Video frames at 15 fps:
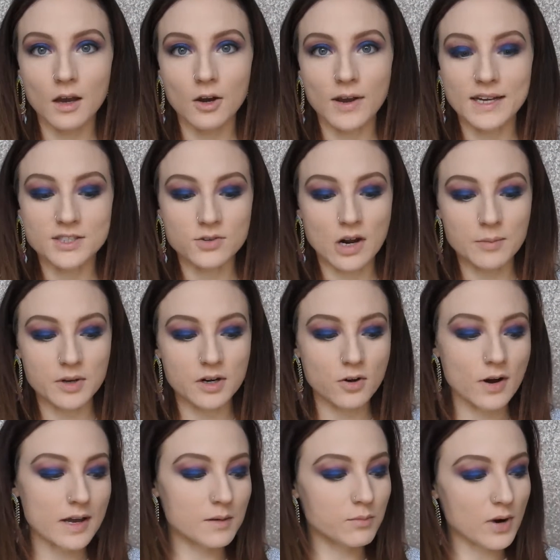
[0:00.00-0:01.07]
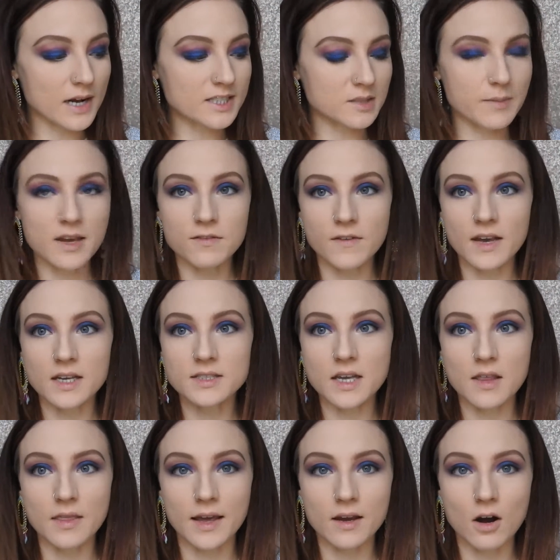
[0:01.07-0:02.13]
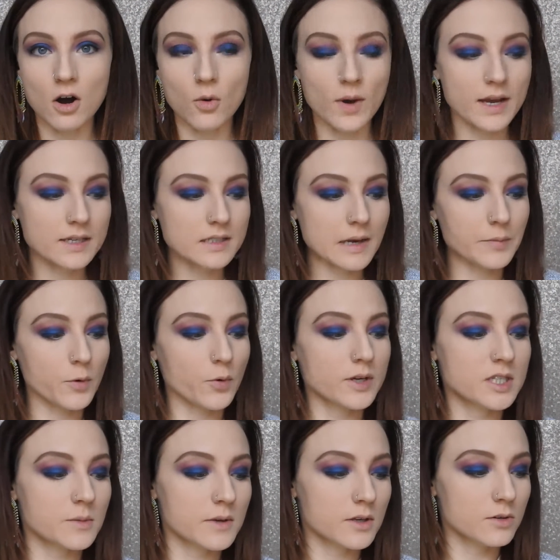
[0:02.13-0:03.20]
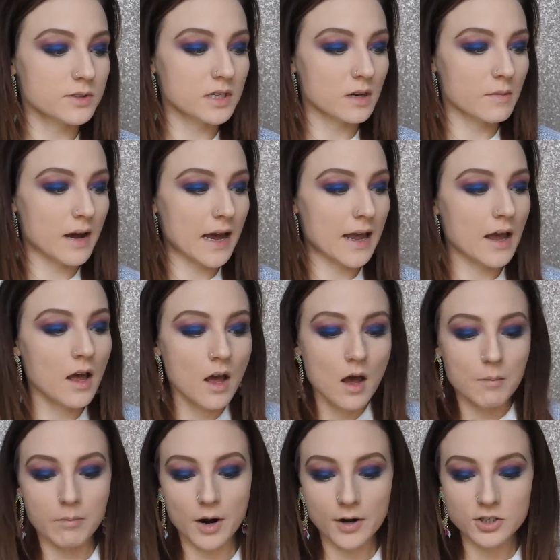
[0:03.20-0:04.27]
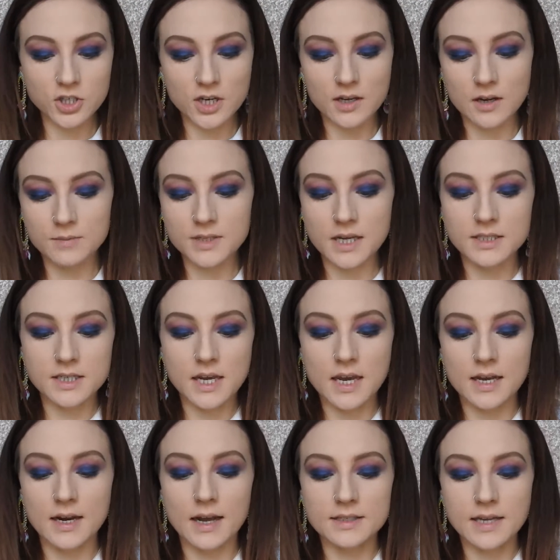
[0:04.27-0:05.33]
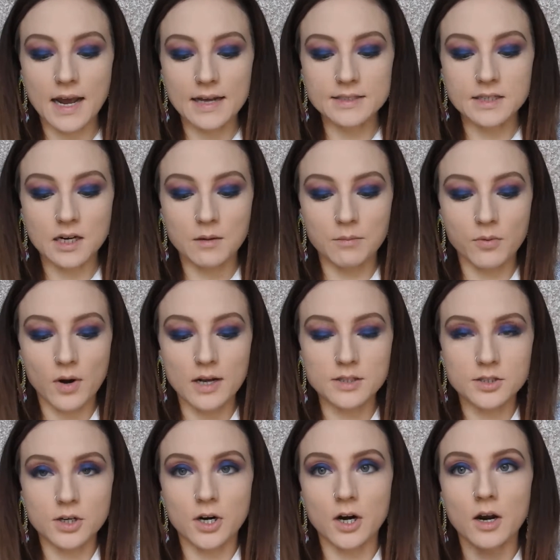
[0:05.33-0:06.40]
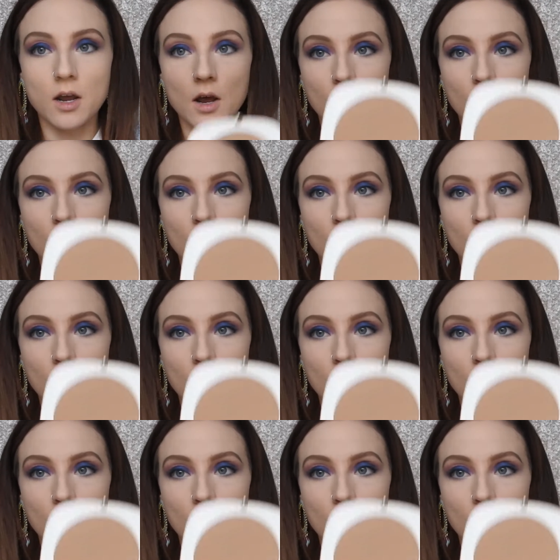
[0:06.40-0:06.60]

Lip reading: Okay, so now I'm gonna go ahead and bronze my face, and like always, I'm going to be using my Marc Jacobs Tan-tastic Bronzer